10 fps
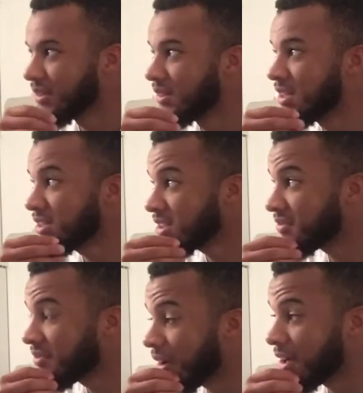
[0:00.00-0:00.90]
This is
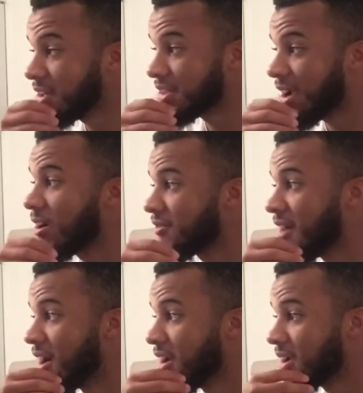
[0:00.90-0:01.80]
fucking
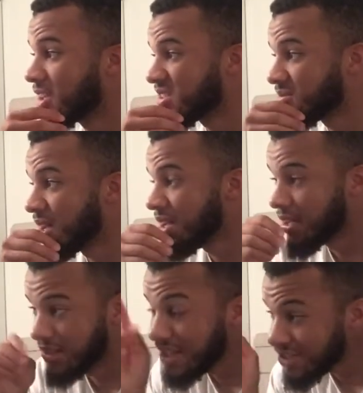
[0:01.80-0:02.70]
terrifying.
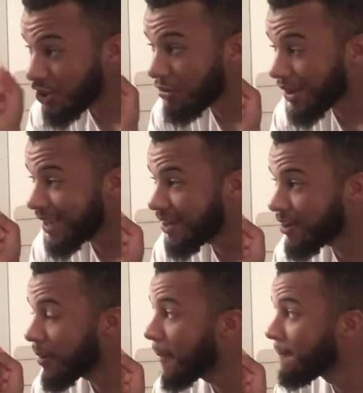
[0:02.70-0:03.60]
This song right
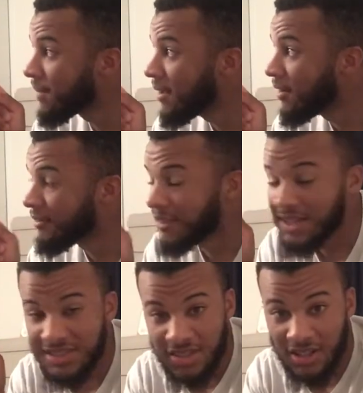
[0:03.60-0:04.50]
here
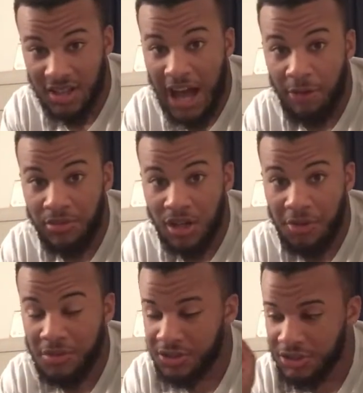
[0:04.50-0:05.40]
fits the album
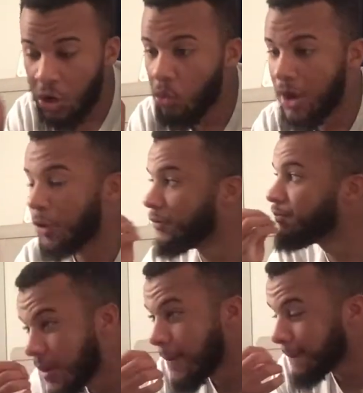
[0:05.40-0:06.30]
cover so well.
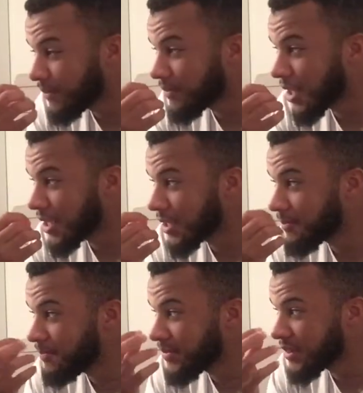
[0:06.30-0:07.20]
Like,
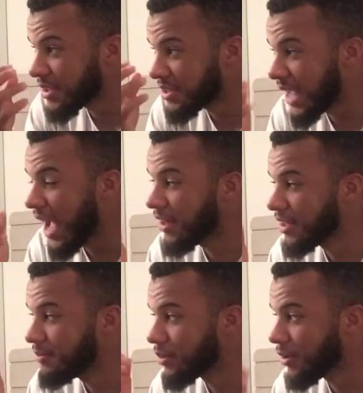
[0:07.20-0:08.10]
the
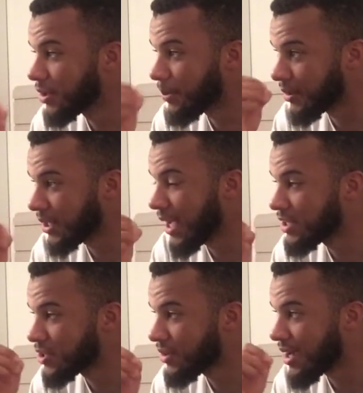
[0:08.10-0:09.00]
talent, bro, the
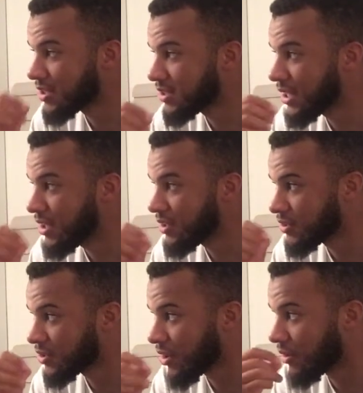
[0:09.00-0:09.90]
potential I see in
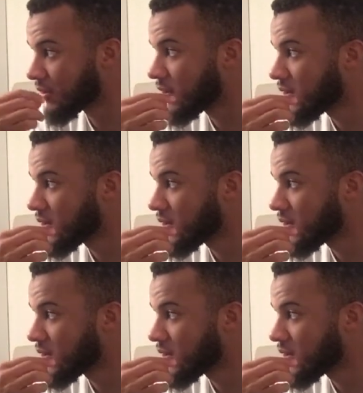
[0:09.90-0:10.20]
this girl.